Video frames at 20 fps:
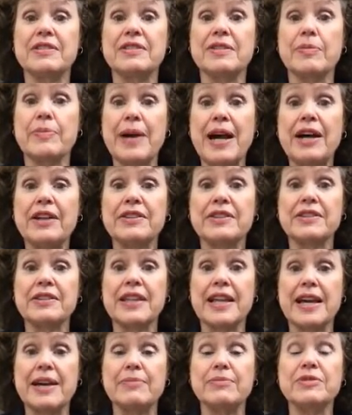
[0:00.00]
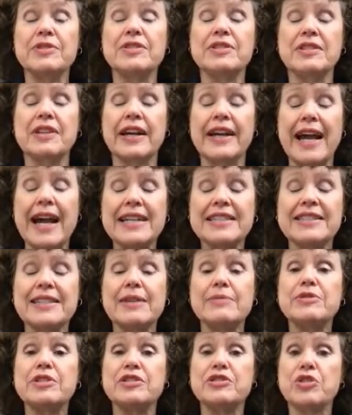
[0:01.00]
about them. I asked
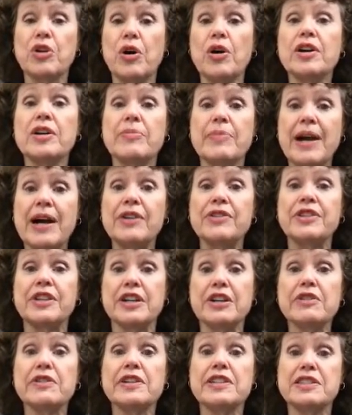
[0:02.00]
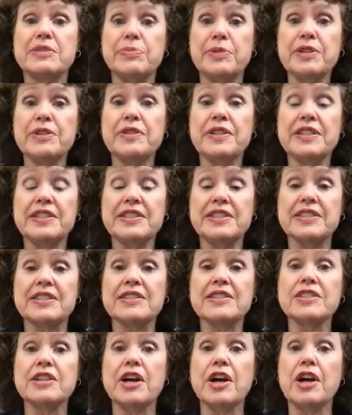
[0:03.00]
them to talk about their
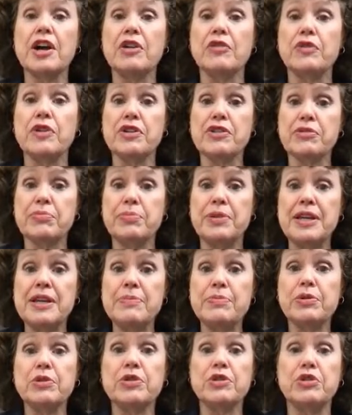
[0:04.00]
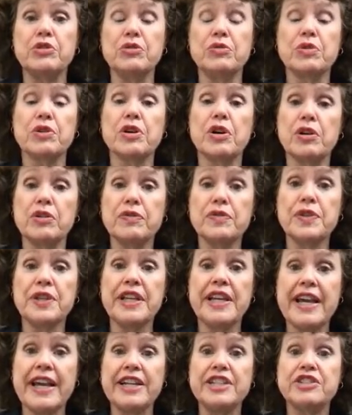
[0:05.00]
experiences with people who were over
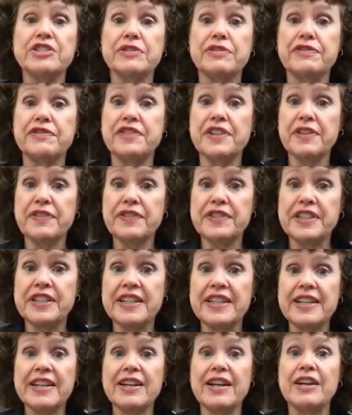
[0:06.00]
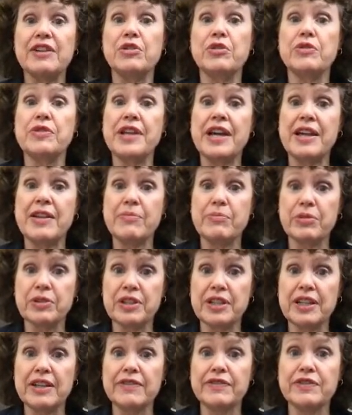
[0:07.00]
the age of 50, who they
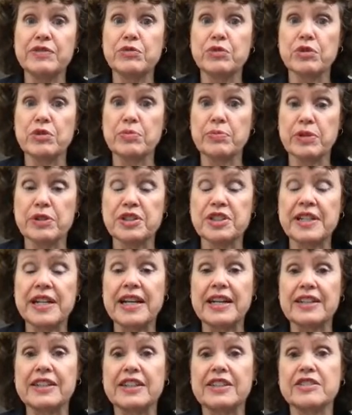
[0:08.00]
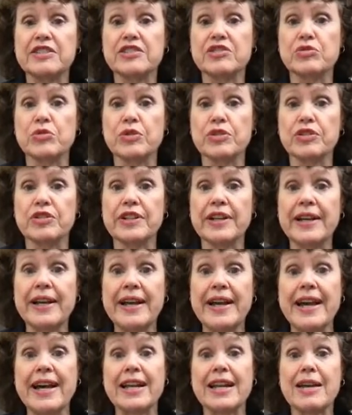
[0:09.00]
believed were personality disordered.
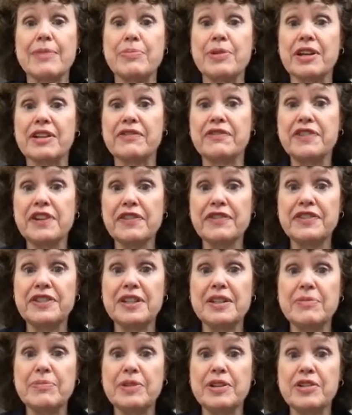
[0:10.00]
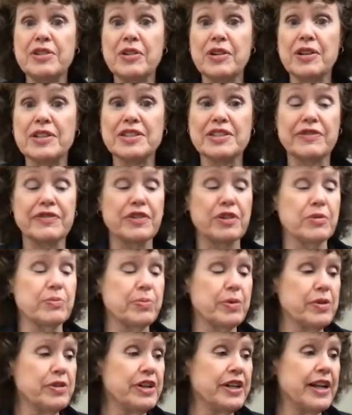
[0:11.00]
And I picked 50 because if they're
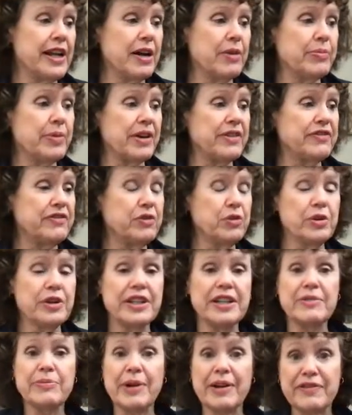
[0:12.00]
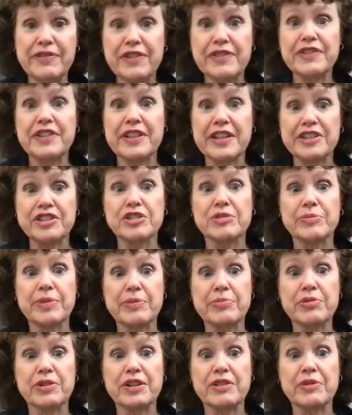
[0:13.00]
burning out by 40, by 50 they should
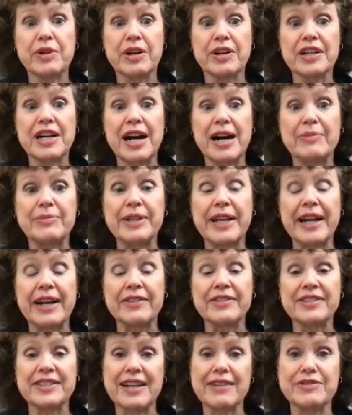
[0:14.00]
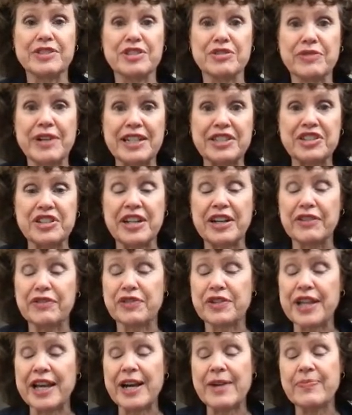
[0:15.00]
be pretty well calmed down. That was the rationale
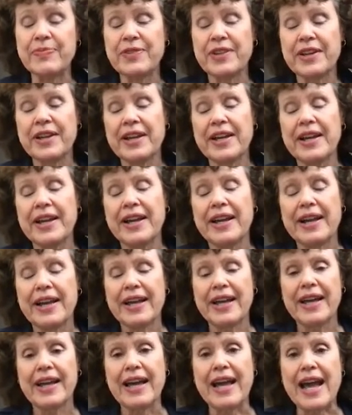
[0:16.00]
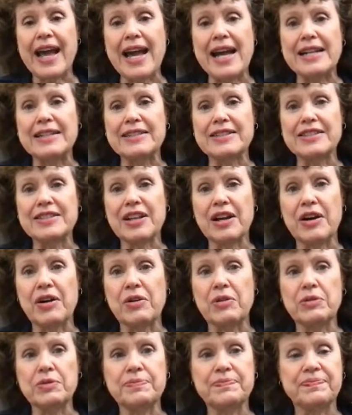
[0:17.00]
for that. And
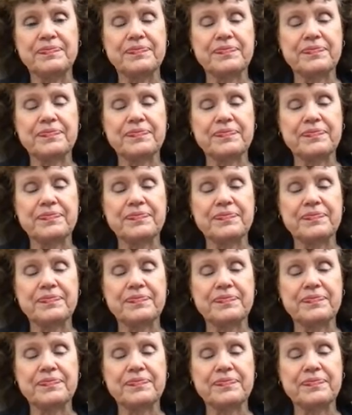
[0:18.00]
so